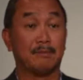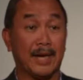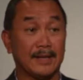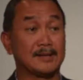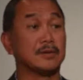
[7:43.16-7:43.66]

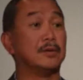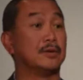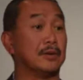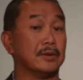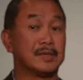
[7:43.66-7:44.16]
basil
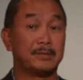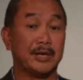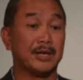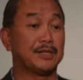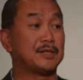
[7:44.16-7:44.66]
or
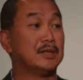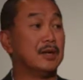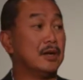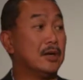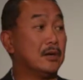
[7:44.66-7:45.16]
spinach,
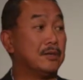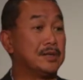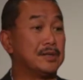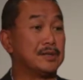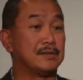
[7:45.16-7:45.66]

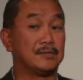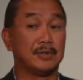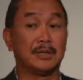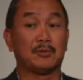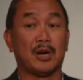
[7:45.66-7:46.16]
which is
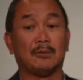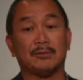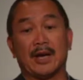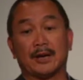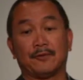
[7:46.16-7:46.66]
really
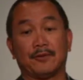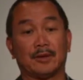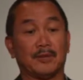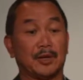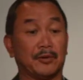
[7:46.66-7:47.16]
problematic for
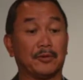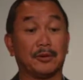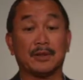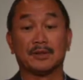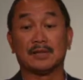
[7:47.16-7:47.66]
them to go
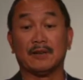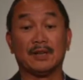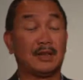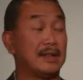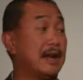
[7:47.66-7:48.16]
through about
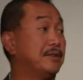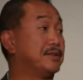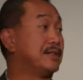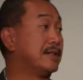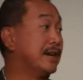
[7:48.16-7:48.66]

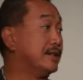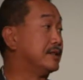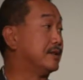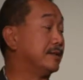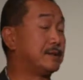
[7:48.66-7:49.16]
70,000
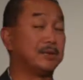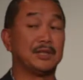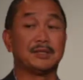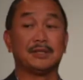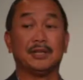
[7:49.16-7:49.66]
tons of
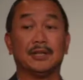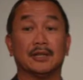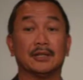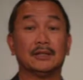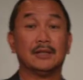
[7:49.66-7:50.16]
spinach a
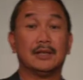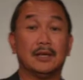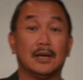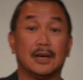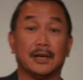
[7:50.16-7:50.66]
year
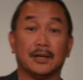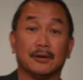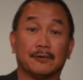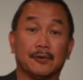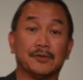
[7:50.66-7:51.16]

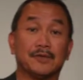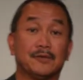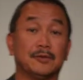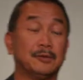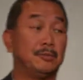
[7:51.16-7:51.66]
in their
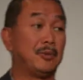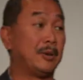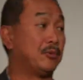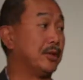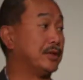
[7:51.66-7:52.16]
frozen food
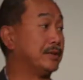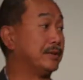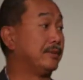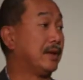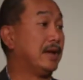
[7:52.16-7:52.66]

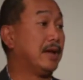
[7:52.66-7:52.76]
preparation.